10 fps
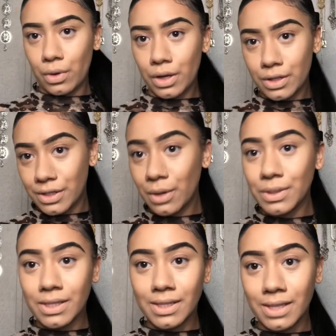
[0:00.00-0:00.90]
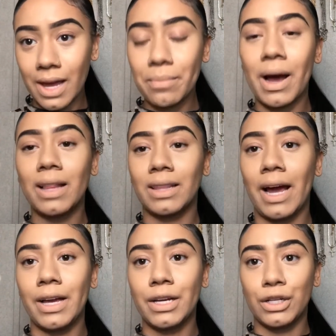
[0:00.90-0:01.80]
So to set my
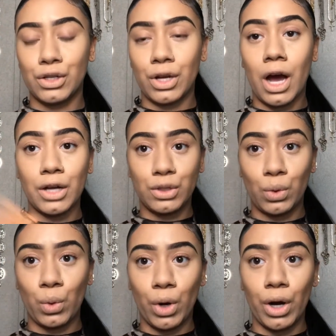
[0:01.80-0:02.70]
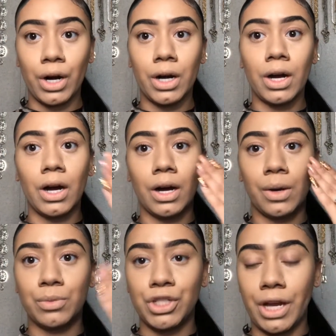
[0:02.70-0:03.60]
light contour
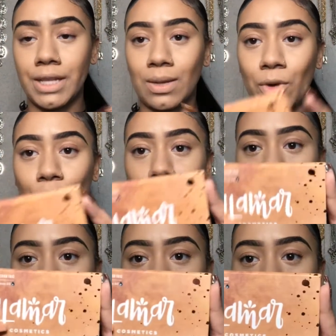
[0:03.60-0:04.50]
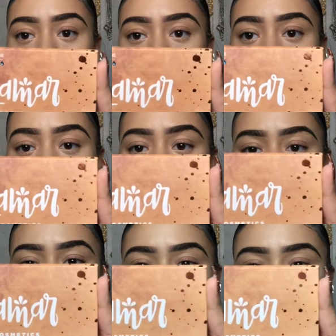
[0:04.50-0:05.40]
shades, I'm going to go in with the Alamar
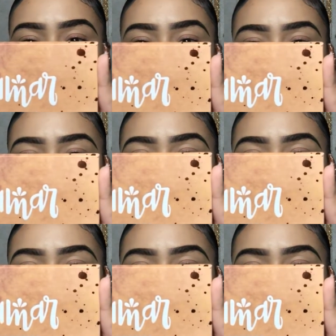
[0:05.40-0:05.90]
Cosmetics